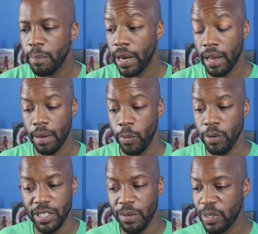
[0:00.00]
But we'll
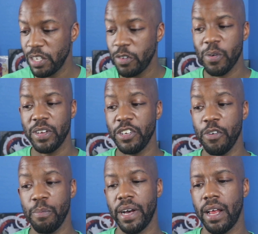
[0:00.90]
see what this one's going to
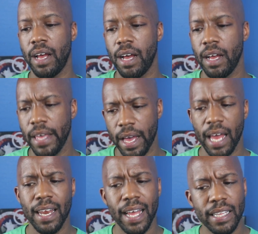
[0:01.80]
do. But yeah,
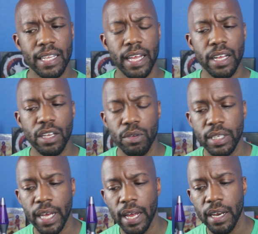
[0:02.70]
I like that they
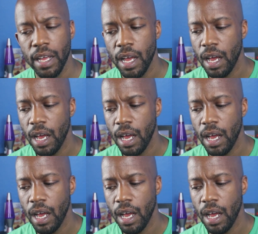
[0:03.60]
included that.